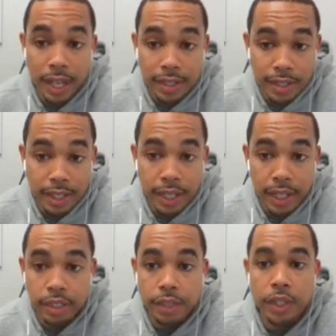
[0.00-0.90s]

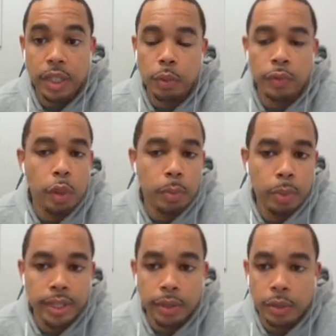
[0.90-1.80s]
Sunday, she finished with 4
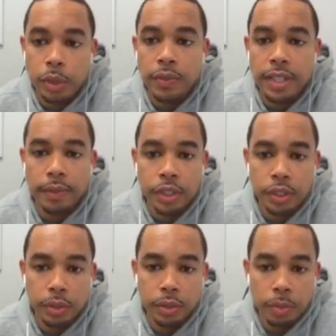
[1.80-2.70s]
points on 2 for 7
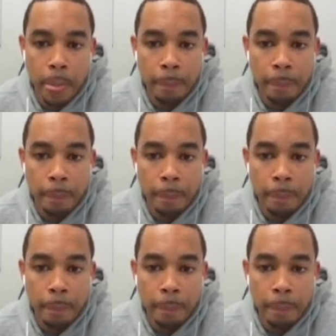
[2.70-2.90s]
shooting.